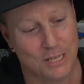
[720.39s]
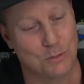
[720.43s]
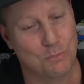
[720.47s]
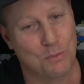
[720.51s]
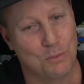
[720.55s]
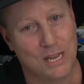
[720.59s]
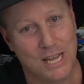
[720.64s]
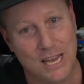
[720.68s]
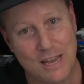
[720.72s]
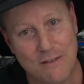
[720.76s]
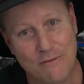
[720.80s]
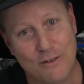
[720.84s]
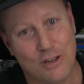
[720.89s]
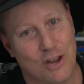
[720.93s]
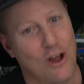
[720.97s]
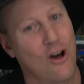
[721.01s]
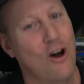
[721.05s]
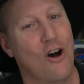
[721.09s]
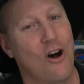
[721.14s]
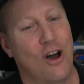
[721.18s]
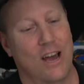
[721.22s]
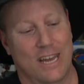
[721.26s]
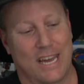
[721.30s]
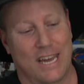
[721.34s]
but even
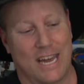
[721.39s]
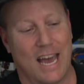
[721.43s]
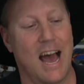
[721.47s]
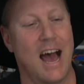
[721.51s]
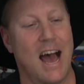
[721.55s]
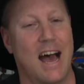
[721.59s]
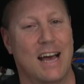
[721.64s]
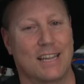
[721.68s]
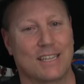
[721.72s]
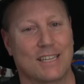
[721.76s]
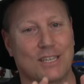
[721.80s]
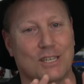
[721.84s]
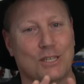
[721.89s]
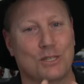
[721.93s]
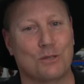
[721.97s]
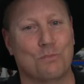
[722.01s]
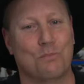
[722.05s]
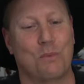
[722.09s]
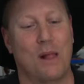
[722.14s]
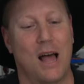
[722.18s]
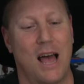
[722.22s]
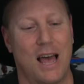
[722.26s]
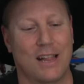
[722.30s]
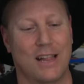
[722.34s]
I can't
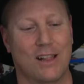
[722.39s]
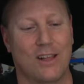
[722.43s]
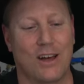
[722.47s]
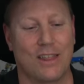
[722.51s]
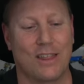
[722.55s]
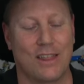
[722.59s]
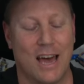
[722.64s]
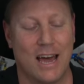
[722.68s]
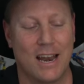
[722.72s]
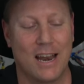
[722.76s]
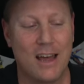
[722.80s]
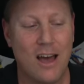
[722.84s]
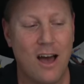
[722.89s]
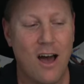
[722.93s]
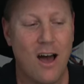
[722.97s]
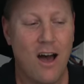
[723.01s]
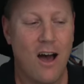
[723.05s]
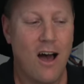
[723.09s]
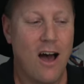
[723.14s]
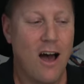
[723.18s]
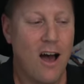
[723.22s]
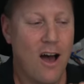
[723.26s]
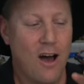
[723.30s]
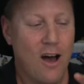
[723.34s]
display it like that.
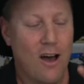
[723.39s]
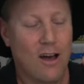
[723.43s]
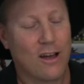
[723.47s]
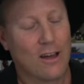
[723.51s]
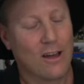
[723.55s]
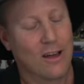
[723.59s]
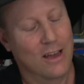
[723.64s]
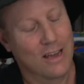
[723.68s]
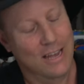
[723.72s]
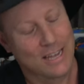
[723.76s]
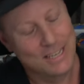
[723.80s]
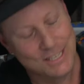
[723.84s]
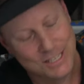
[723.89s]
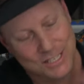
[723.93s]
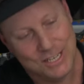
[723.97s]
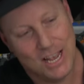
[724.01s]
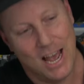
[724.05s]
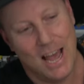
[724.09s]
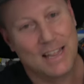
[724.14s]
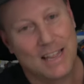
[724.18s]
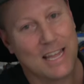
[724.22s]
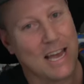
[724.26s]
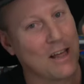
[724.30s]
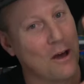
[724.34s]
In
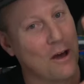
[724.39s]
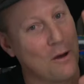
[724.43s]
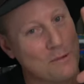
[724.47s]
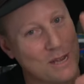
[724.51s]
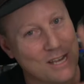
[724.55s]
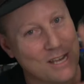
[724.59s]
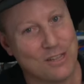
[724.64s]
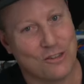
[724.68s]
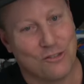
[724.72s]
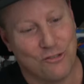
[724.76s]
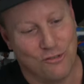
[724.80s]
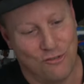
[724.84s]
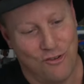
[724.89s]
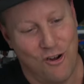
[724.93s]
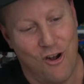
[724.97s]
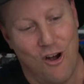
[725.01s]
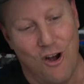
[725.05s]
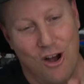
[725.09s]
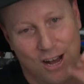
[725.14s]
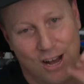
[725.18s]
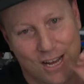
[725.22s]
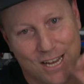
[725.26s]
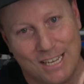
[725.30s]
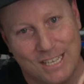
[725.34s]
saying that, I'm going to
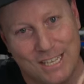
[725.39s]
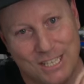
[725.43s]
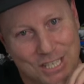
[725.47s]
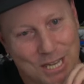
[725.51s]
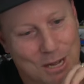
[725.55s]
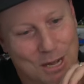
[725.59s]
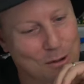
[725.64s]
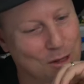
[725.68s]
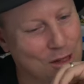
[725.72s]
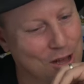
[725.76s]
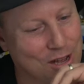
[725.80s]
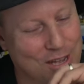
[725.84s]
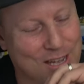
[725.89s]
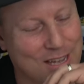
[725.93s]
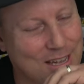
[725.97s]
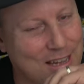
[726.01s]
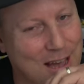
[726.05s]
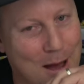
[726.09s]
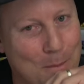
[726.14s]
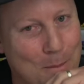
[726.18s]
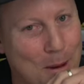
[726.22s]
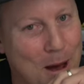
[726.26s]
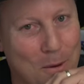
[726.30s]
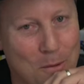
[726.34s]
try. I'm going to see what I can
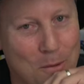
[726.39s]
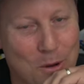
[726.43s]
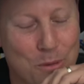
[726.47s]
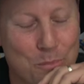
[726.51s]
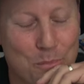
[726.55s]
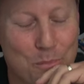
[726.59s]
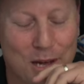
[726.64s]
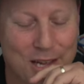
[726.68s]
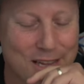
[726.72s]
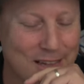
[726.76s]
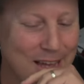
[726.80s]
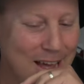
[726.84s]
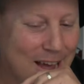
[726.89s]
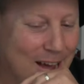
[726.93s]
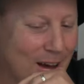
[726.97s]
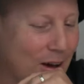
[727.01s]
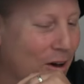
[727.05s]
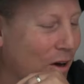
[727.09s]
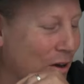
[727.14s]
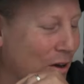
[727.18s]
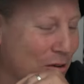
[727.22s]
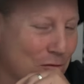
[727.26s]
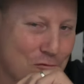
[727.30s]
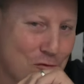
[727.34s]
come up with, but yeah,
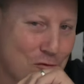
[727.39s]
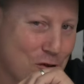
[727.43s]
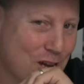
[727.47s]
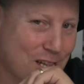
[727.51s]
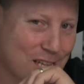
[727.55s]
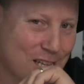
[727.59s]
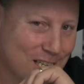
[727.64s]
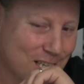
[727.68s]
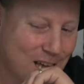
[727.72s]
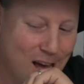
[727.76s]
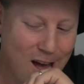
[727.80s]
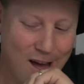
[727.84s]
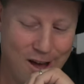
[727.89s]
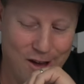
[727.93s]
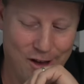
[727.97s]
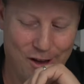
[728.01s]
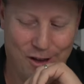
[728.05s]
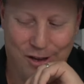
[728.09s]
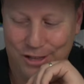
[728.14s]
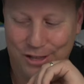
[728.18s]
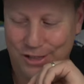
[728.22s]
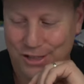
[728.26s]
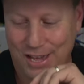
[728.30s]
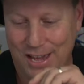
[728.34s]
I really
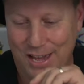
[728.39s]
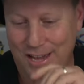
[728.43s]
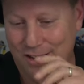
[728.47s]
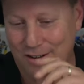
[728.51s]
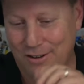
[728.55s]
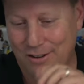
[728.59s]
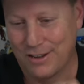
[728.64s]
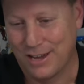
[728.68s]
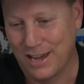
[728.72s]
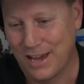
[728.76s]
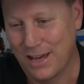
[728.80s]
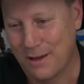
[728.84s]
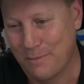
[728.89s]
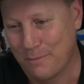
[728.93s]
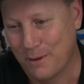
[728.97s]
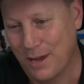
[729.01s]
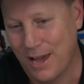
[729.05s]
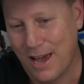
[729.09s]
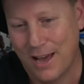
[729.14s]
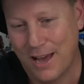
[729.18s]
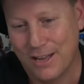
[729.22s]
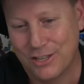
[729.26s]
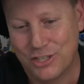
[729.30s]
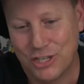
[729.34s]
don't think I'm going to be
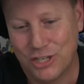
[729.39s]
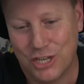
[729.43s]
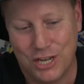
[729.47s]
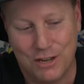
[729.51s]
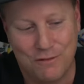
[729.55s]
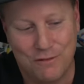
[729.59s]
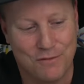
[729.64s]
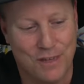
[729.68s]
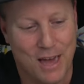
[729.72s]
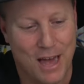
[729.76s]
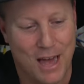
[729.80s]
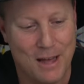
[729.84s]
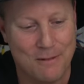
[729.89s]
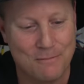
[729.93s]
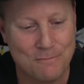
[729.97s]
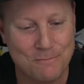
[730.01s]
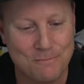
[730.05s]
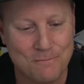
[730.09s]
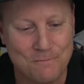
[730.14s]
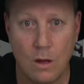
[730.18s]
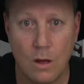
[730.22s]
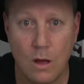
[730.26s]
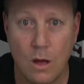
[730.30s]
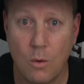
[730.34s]
able to achieve that.
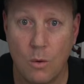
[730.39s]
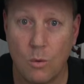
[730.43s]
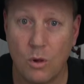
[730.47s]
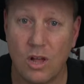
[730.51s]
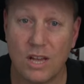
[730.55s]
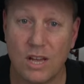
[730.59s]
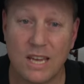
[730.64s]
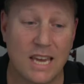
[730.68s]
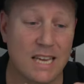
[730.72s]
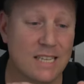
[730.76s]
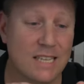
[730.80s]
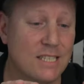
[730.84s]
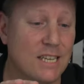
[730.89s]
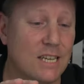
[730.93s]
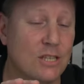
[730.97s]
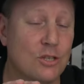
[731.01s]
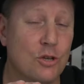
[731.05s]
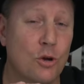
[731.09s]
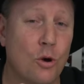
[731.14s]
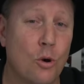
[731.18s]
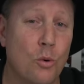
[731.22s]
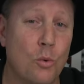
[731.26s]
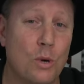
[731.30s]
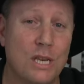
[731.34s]
Well, I guess that's
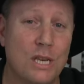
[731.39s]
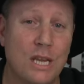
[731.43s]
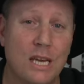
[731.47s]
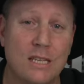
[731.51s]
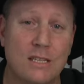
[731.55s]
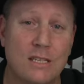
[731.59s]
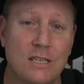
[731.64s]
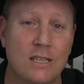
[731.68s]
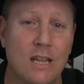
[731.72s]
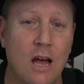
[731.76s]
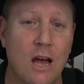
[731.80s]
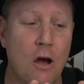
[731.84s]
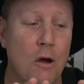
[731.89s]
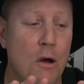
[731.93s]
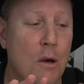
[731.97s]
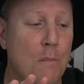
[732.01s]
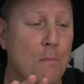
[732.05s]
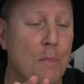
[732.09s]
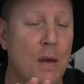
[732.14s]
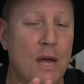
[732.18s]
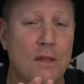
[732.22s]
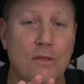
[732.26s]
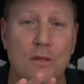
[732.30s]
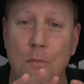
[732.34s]
all we need to know
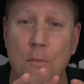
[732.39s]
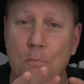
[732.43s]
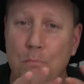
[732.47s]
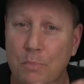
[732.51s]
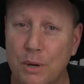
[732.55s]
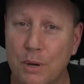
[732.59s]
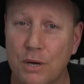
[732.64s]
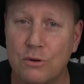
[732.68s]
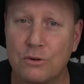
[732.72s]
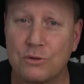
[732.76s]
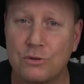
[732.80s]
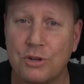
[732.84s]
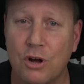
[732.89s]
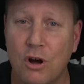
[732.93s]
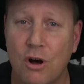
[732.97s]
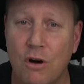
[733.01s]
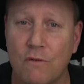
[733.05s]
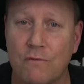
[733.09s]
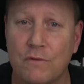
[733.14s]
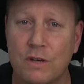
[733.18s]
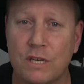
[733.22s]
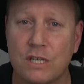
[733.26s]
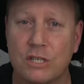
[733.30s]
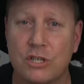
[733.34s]
about the build
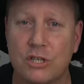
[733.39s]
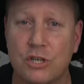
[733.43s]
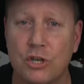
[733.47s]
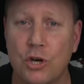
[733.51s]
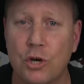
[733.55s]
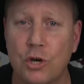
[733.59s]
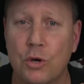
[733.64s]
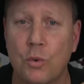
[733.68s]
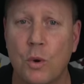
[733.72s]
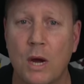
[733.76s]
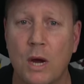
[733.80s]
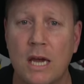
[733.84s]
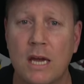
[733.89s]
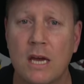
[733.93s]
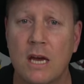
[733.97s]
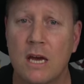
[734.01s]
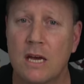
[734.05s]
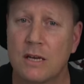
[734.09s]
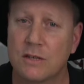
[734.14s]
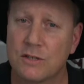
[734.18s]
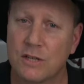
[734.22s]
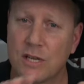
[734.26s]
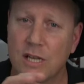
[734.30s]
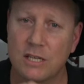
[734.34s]
of this U-wing.
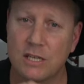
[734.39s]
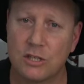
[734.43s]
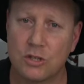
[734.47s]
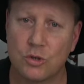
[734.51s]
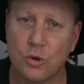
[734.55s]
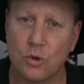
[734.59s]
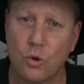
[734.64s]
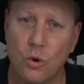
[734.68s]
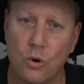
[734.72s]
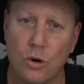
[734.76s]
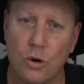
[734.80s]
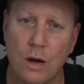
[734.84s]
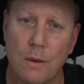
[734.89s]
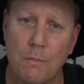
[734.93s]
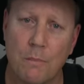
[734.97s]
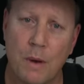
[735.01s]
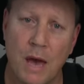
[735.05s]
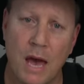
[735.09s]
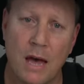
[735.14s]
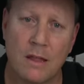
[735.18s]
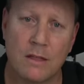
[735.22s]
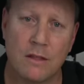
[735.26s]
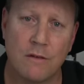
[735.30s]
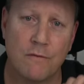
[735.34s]
So let's talk
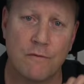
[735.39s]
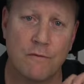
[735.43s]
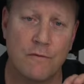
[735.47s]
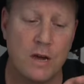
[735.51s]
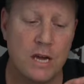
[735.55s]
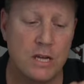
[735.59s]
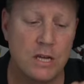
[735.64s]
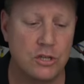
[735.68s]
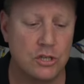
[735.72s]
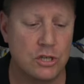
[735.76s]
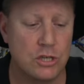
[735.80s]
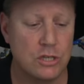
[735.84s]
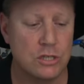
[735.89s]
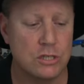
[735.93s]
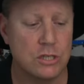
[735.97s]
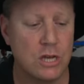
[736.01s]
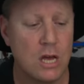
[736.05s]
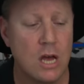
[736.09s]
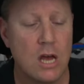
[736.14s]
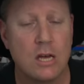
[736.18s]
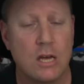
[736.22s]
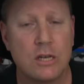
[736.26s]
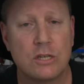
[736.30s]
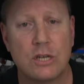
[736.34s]
about the features.
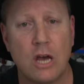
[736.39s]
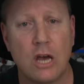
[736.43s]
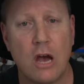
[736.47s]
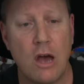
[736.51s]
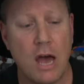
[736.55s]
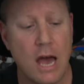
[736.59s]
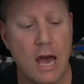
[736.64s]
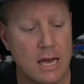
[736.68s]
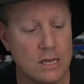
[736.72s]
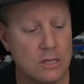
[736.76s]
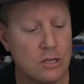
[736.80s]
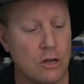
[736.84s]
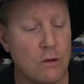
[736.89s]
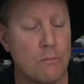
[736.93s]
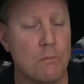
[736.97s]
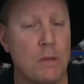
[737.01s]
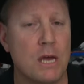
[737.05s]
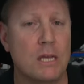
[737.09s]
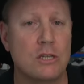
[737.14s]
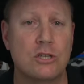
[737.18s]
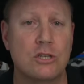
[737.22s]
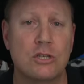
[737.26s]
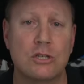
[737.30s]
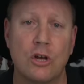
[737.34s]
So as I
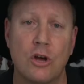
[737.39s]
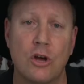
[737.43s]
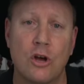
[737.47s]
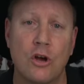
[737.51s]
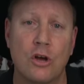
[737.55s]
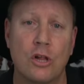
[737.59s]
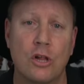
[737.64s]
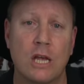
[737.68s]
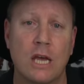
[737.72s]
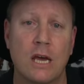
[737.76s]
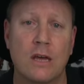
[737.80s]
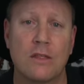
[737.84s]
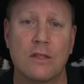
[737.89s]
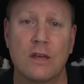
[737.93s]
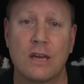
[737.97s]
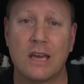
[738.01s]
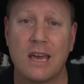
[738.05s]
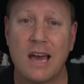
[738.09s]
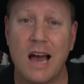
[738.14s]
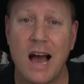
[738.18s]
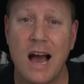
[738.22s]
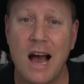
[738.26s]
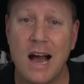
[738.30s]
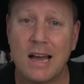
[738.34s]
mentioned earlier, the
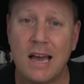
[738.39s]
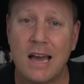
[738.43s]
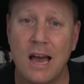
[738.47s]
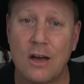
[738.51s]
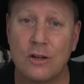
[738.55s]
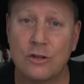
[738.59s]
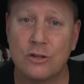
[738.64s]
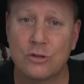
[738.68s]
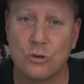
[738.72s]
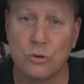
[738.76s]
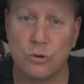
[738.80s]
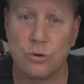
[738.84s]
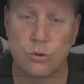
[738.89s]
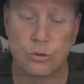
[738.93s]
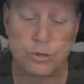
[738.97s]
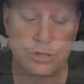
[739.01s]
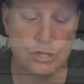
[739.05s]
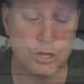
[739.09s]
cargo doors